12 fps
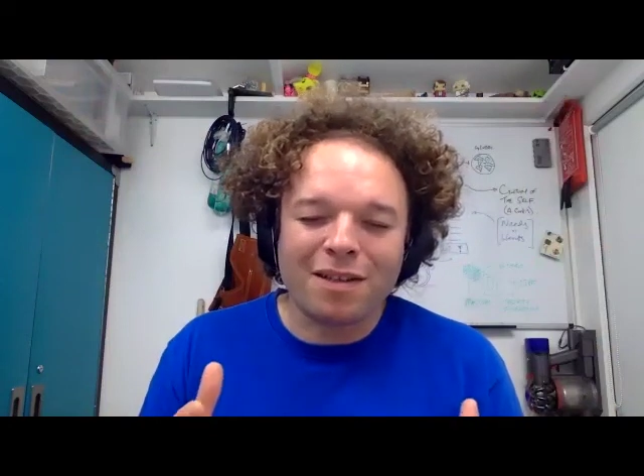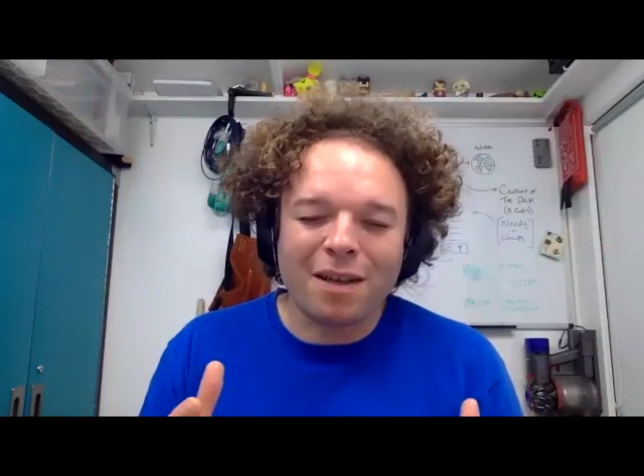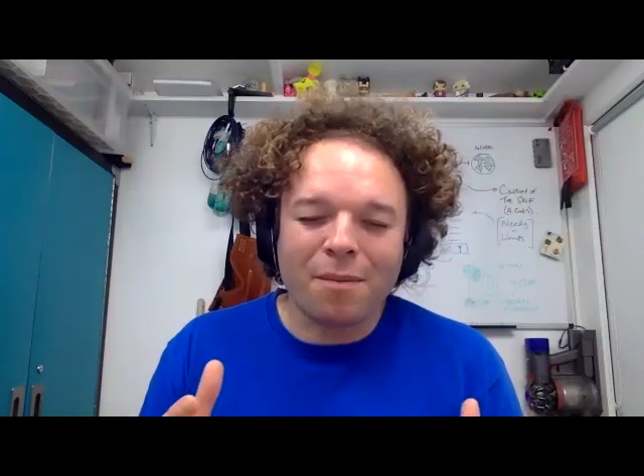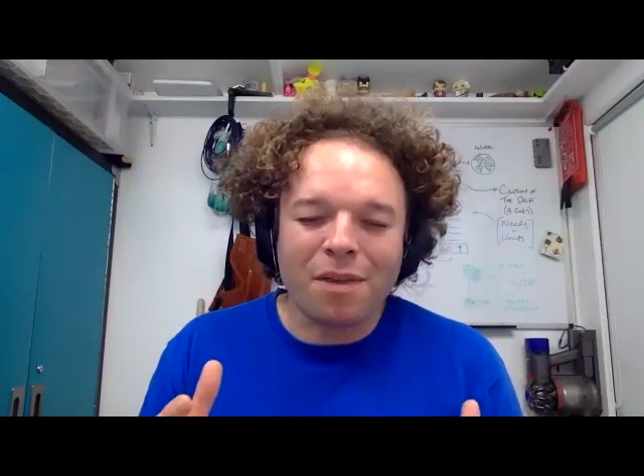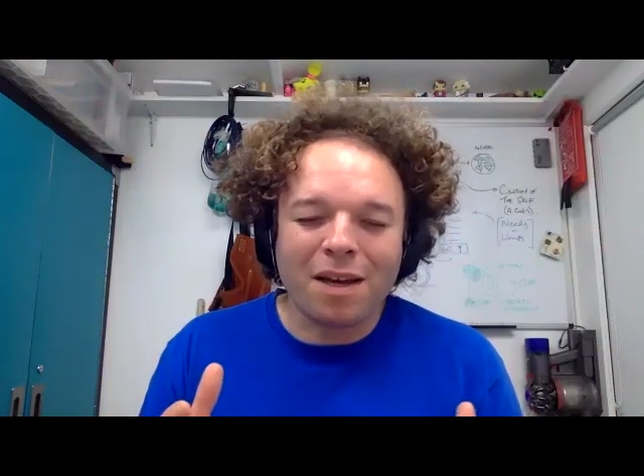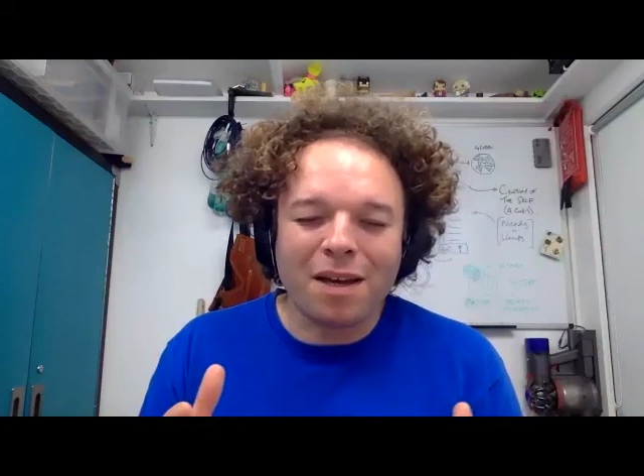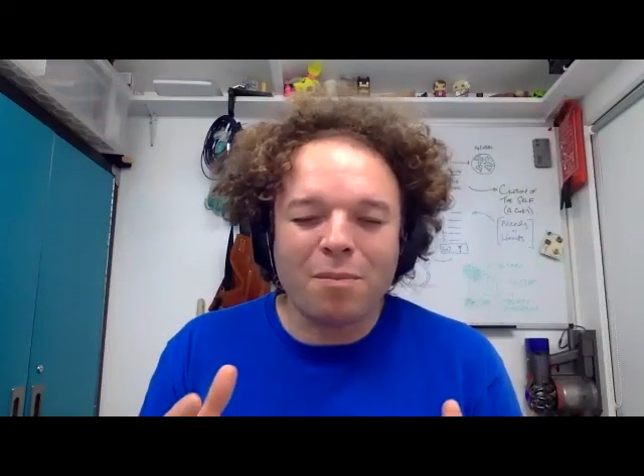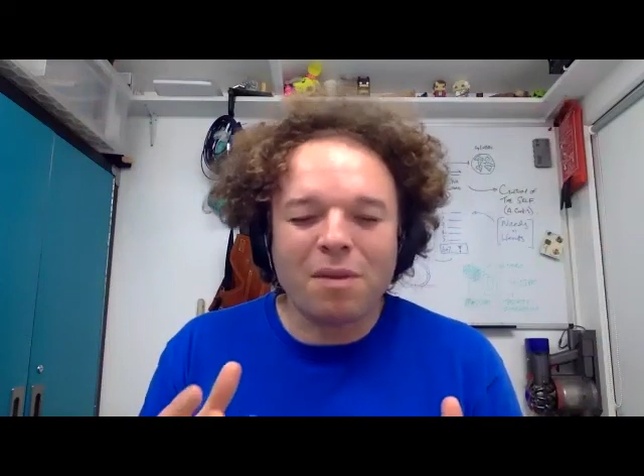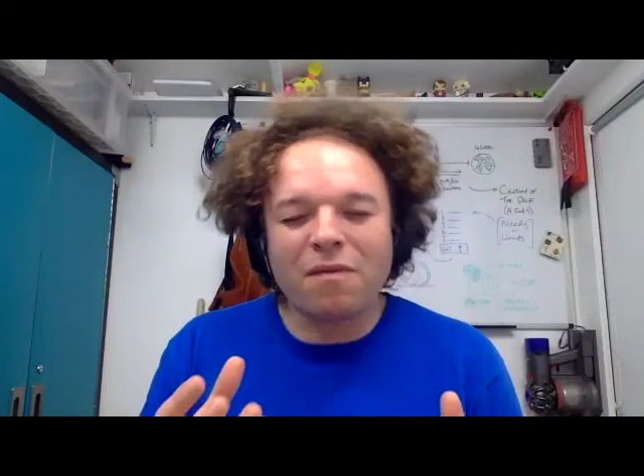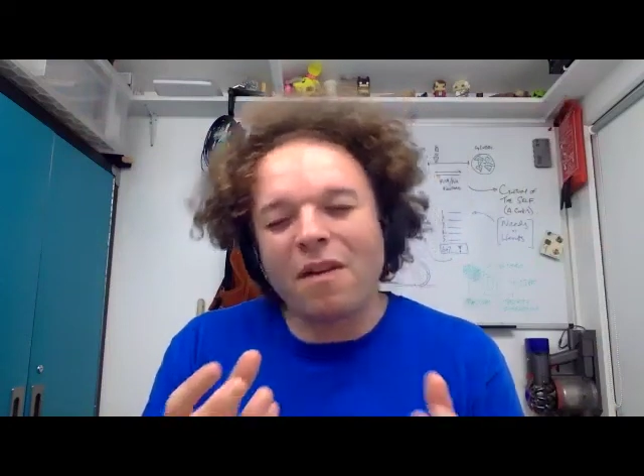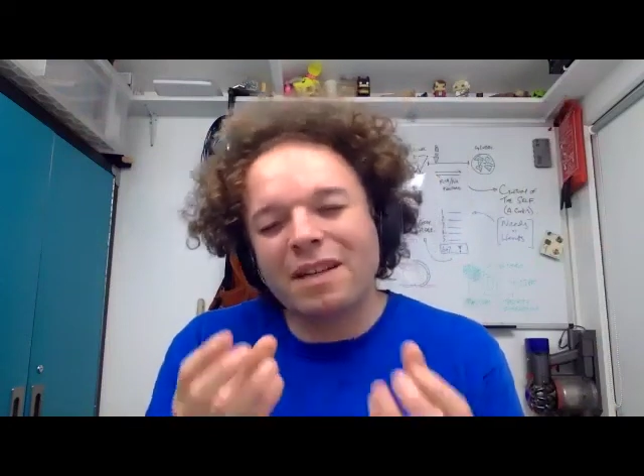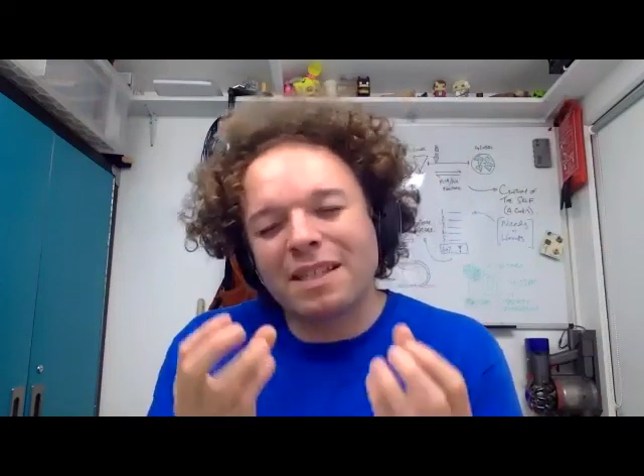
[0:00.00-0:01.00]
something can
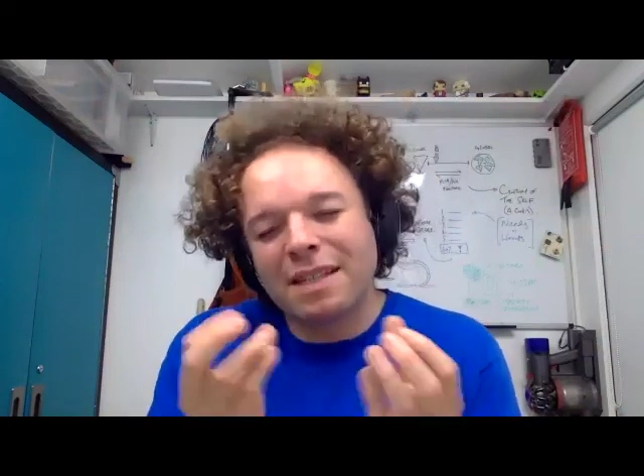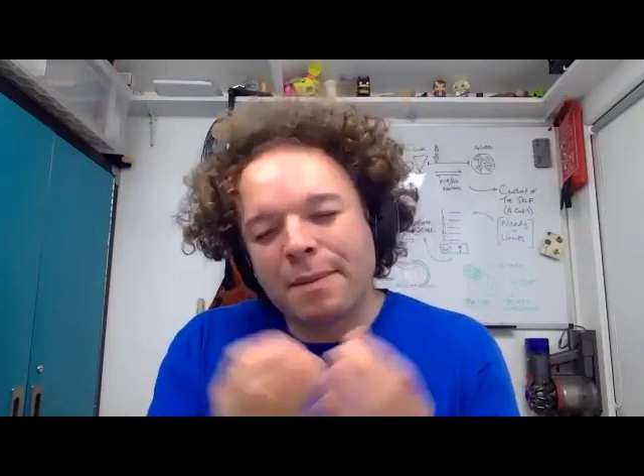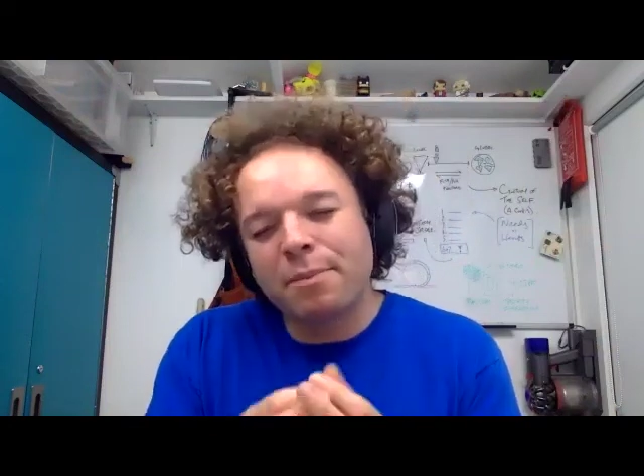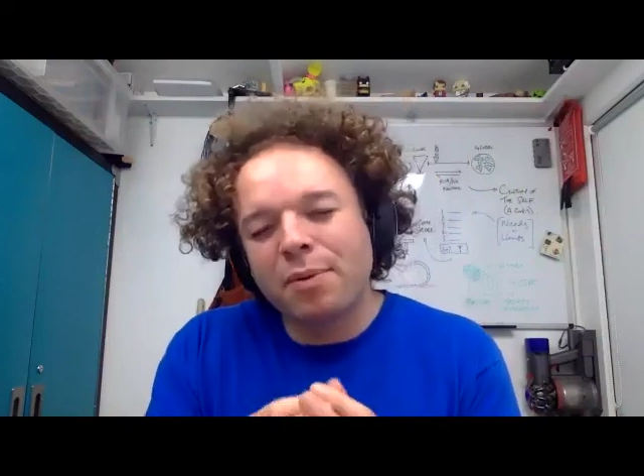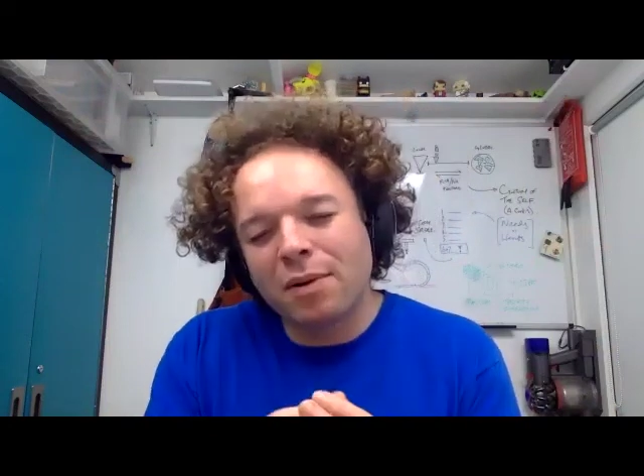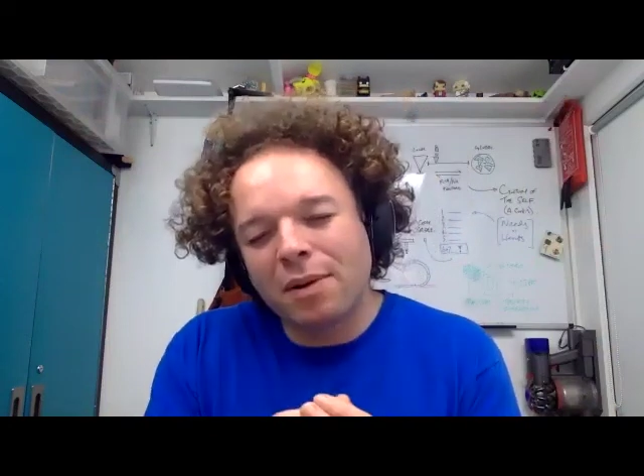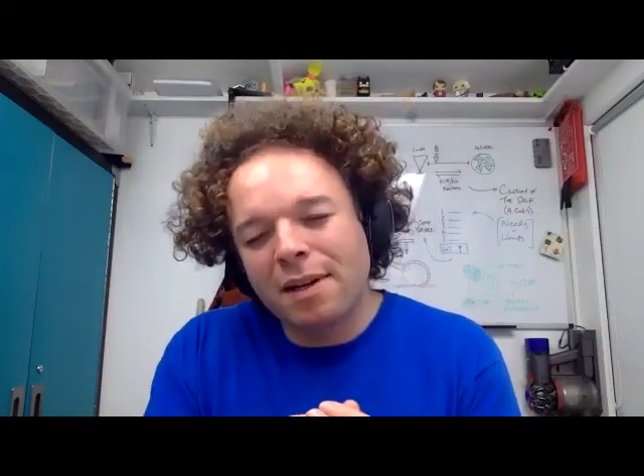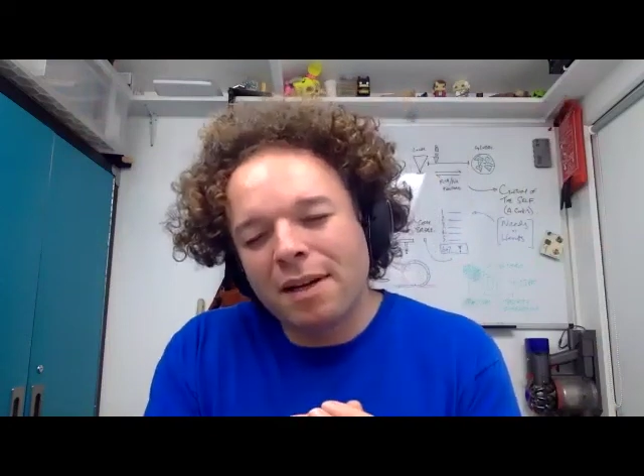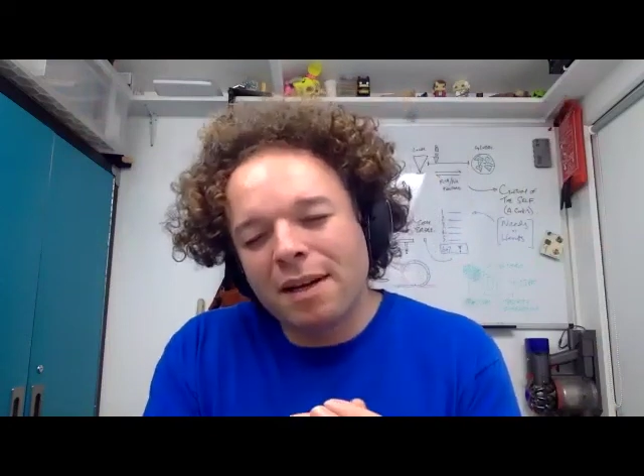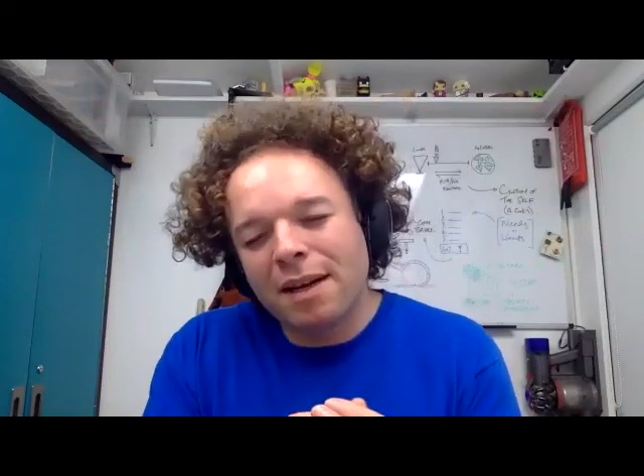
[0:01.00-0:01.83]
be very simple